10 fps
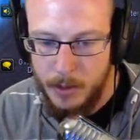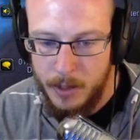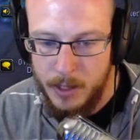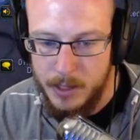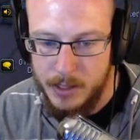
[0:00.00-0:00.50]

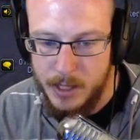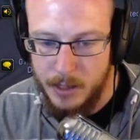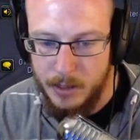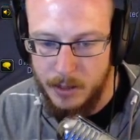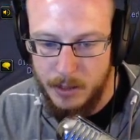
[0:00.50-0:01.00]
He's
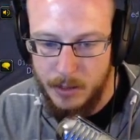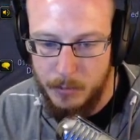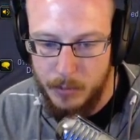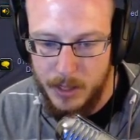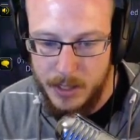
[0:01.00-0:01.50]
getting
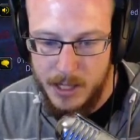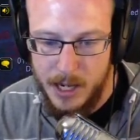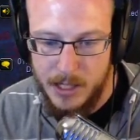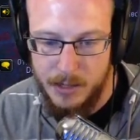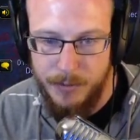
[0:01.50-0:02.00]
bleed
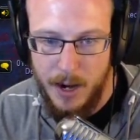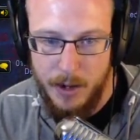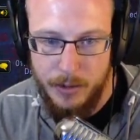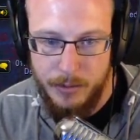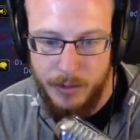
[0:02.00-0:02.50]
stacks. He
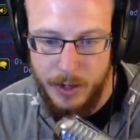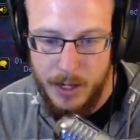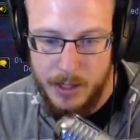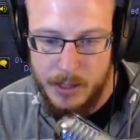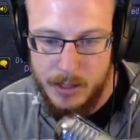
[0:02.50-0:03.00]
filed. Very
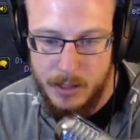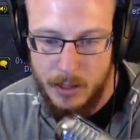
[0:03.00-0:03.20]
nice.